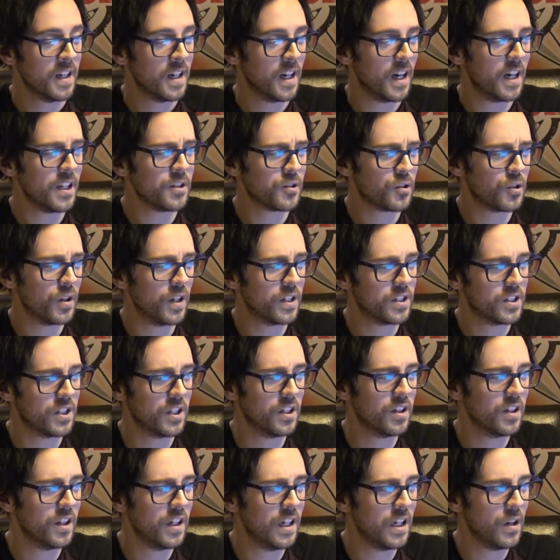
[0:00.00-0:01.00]

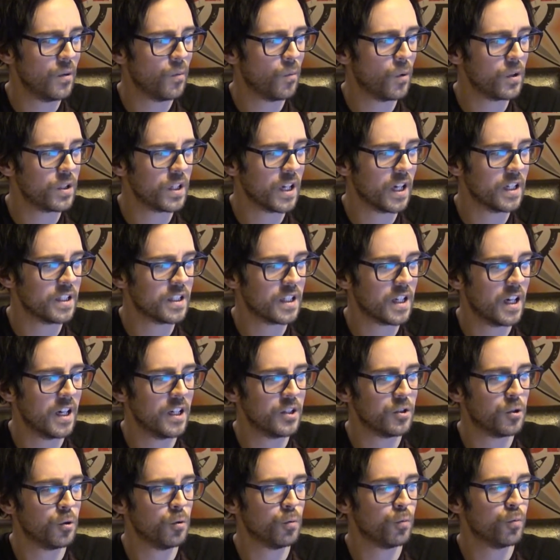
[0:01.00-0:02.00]
Interestingly, wording
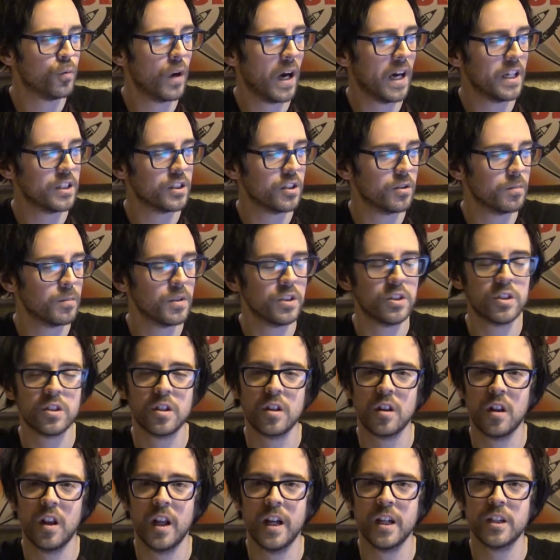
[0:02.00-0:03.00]
indicates you randomly
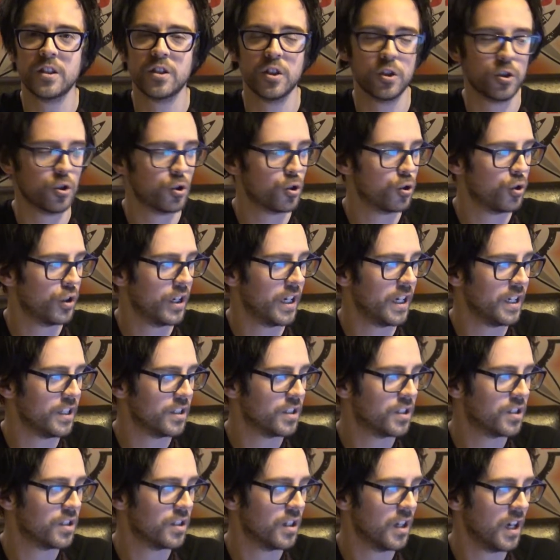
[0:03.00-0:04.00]
select a
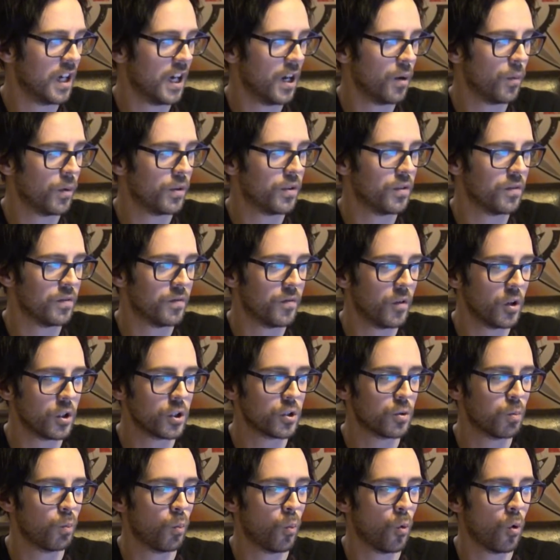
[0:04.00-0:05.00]
trait uh, with the
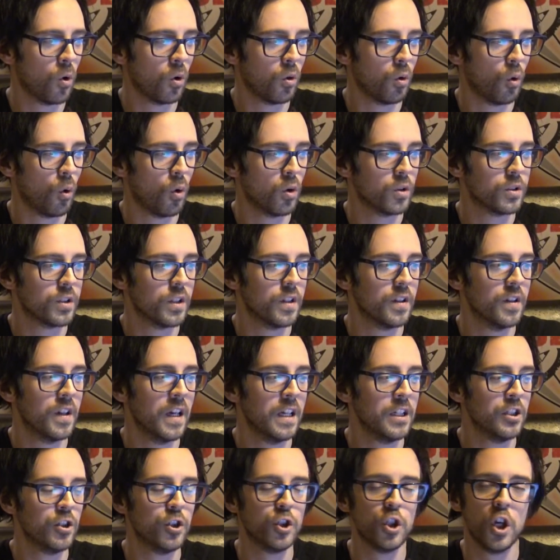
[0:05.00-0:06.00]
first Warlord,
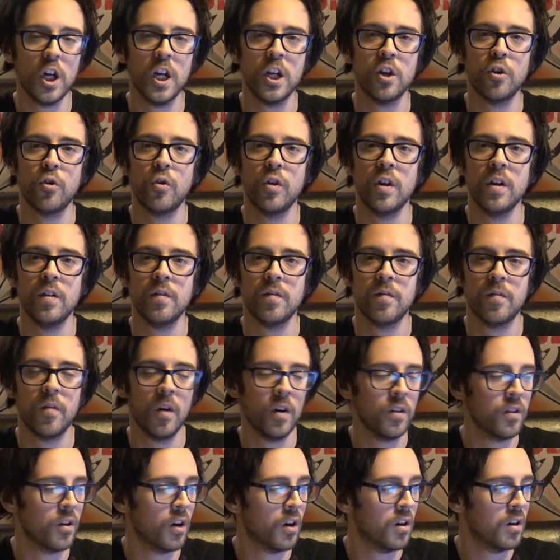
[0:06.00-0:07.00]
then generate
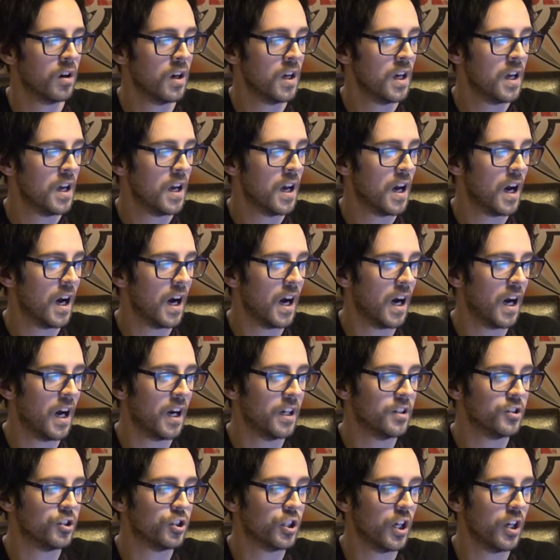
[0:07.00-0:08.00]
further.
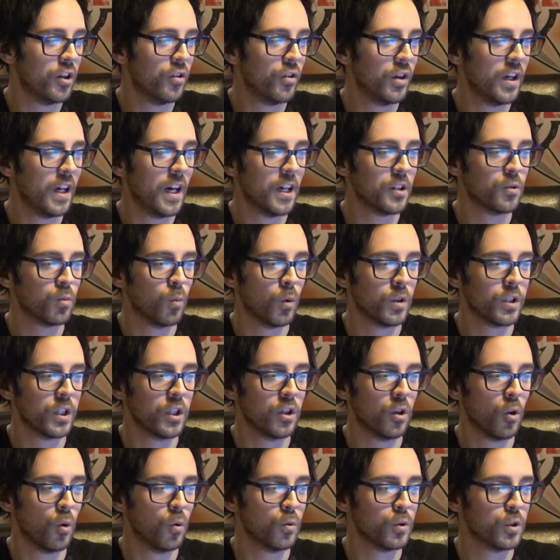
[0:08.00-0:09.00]
And generate, as
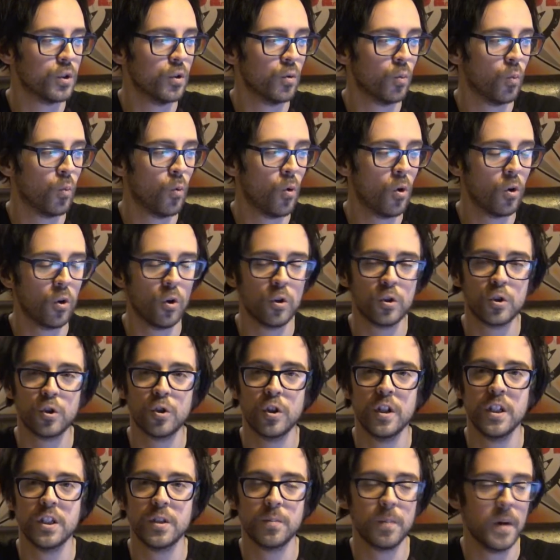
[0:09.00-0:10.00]
wording goes in the Warlord
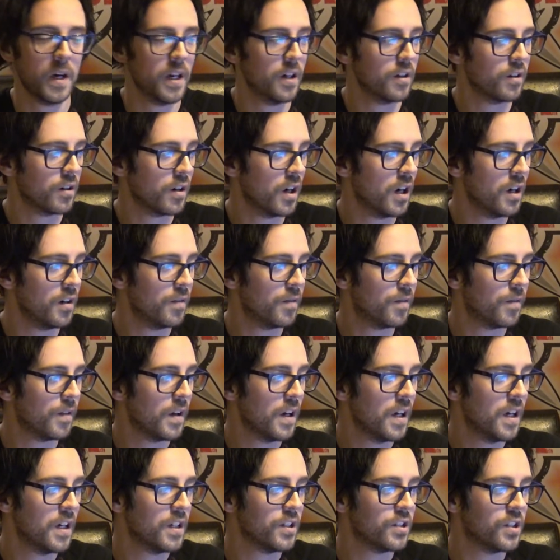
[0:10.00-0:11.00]
traits paragraph,
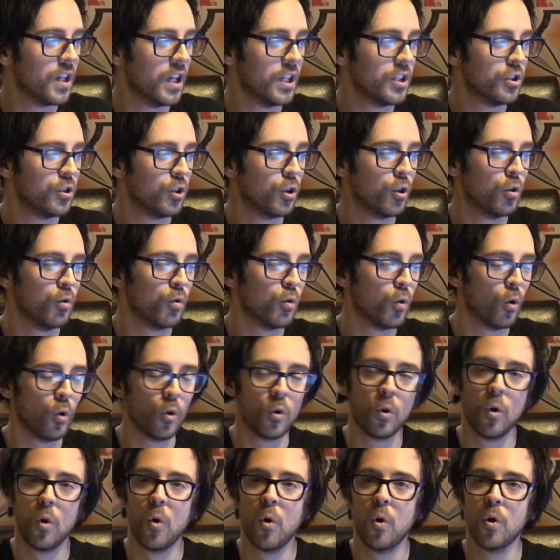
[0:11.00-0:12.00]
says you can
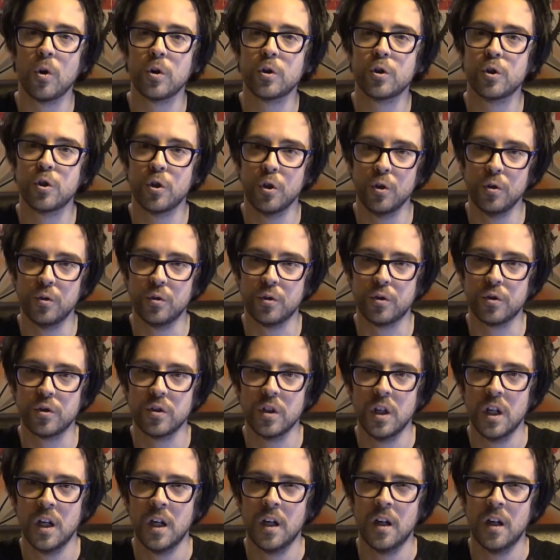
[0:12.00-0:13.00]
roll or choose.